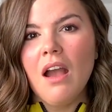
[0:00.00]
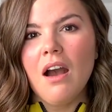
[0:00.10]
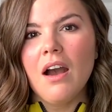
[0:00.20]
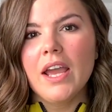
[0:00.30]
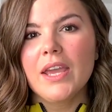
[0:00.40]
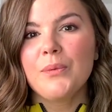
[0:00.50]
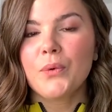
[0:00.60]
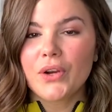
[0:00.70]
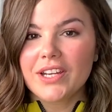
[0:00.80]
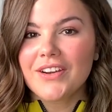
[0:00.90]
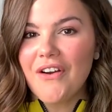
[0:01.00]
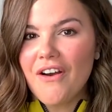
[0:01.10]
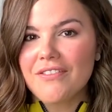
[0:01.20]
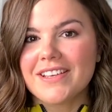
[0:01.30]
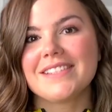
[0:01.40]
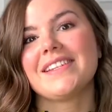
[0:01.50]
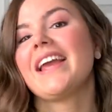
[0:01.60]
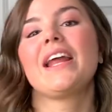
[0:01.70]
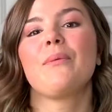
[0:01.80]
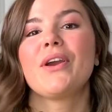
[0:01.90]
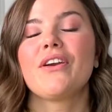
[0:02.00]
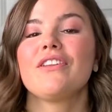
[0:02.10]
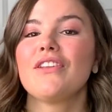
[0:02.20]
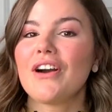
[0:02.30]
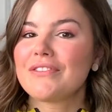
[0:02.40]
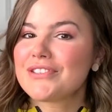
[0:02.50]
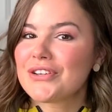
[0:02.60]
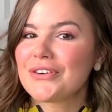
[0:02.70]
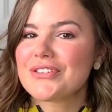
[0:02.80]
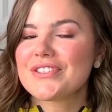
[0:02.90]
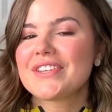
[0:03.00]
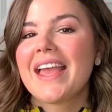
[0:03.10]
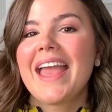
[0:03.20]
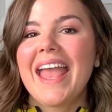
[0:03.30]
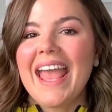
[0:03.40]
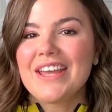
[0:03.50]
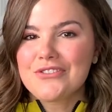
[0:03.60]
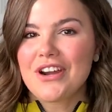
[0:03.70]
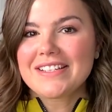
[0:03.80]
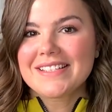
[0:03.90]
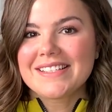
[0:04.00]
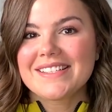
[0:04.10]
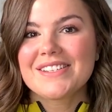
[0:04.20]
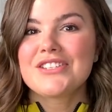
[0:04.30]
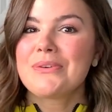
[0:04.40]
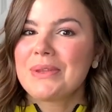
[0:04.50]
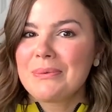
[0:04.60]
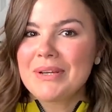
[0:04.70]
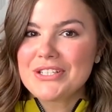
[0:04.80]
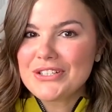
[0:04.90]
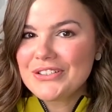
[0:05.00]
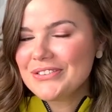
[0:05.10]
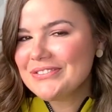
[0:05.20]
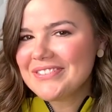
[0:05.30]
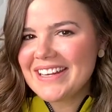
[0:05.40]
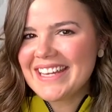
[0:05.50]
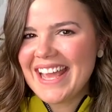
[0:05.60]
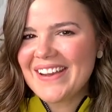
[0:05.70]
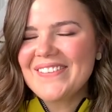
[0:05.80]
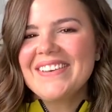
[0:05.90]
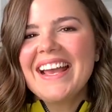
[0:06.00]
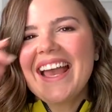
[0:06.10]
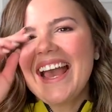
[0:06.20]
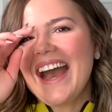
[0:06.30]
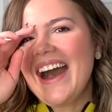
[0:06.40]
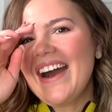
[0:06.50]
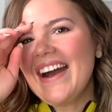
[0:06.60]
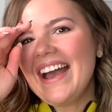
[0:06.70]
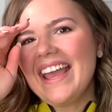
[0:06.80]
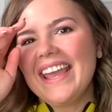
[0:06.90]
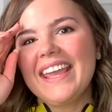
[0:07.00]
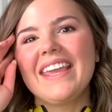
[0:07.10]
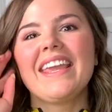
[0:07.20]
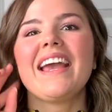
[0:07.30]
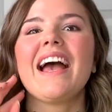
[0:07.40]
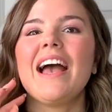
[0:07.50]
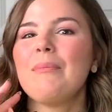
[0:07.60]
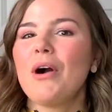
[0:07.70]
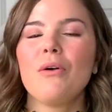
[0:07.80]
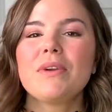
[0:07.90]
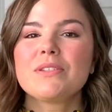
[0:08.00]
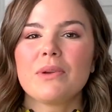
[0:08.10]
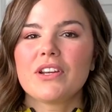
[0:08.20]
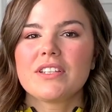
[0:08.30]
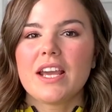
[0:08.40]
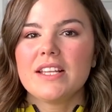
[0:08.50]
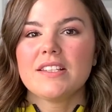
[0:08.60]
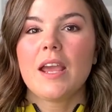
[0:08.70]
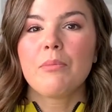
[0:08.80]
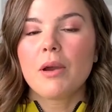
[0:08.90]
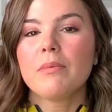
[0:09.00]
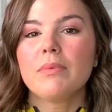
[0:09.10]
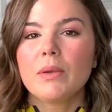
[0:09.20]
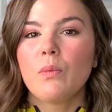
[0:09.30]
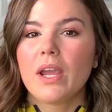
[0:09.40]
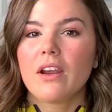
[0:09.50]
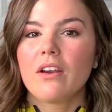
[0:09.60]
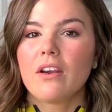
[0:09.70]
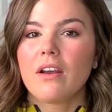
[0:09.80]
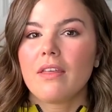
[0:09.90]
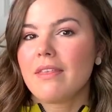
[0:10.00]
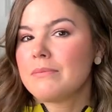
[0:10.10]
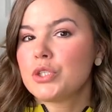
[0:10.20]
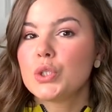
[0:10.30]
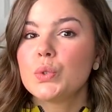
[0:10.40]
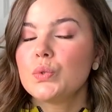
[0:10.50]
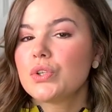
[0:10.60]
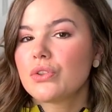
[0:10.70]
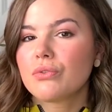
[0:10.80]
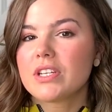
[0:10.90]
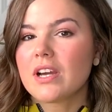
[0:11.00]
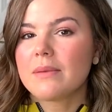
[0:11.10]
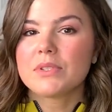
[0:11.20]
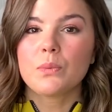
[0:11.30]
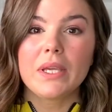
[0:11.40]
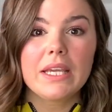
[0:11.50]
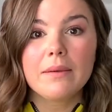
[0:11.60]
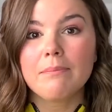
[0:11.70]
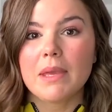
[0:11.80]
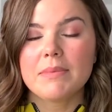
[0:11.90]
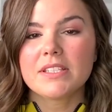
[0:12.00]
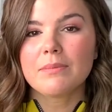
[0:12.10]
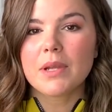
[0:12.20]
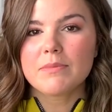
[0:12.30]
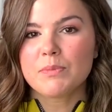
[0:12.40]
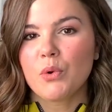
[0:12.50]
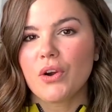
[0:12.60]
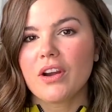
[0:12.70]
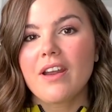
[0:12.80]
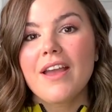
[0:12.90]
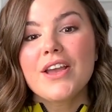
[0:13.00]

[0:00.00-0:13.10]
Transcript: I work in an office and I wear a lot of skirts and dresses. So in the winter, right now, I am always wearing tights. I probably wear them 2 to 3 times a week, maybe sometimes more.